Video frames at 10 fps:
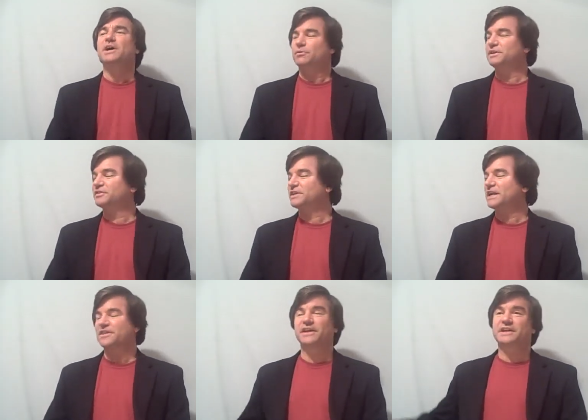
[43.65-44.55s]
we just
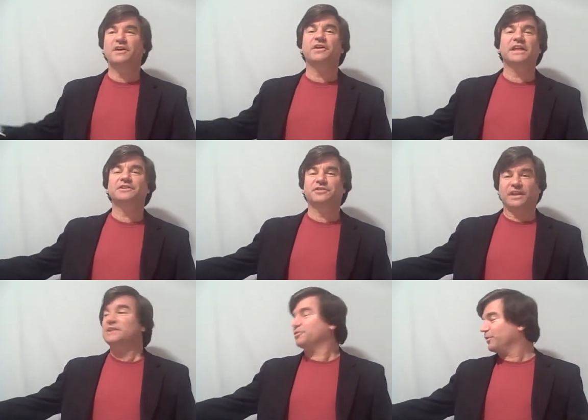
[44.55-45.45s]
kind of think, oh, that's,
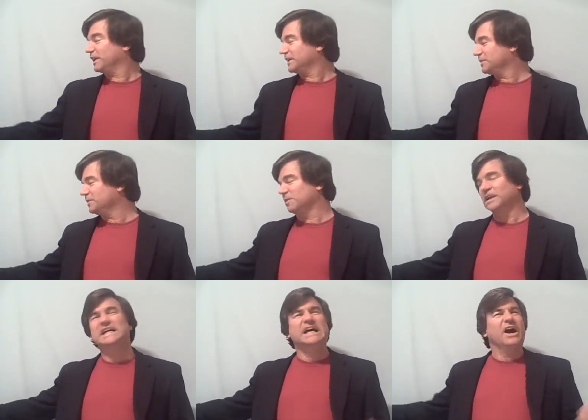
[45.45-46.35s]
that's really cool.